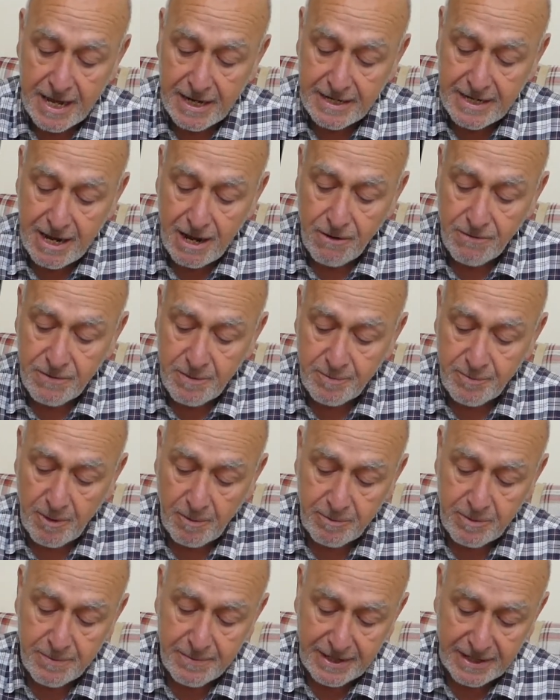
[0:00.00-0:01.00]
Now the
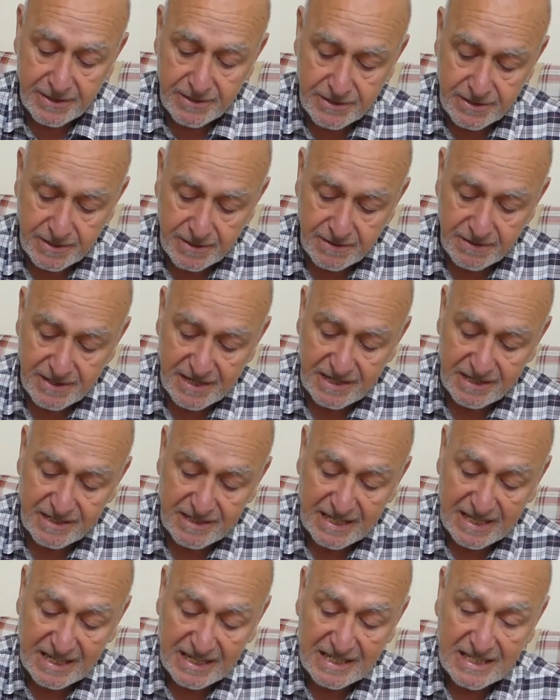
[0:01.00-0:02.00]
problem is these
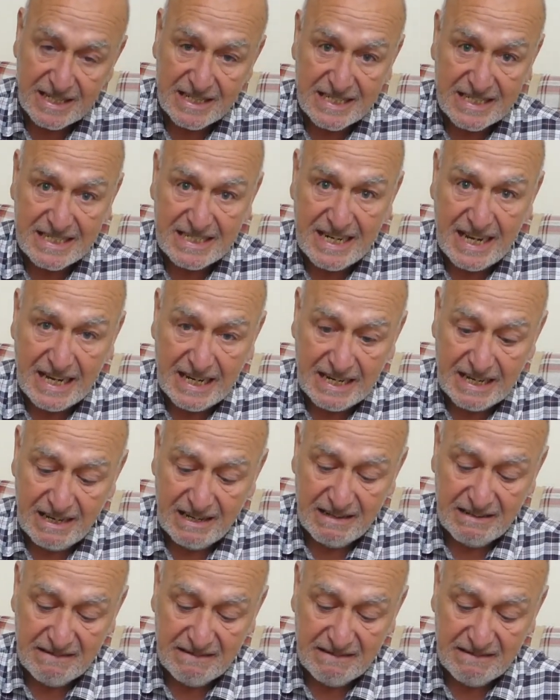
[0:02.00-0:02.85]
things stick,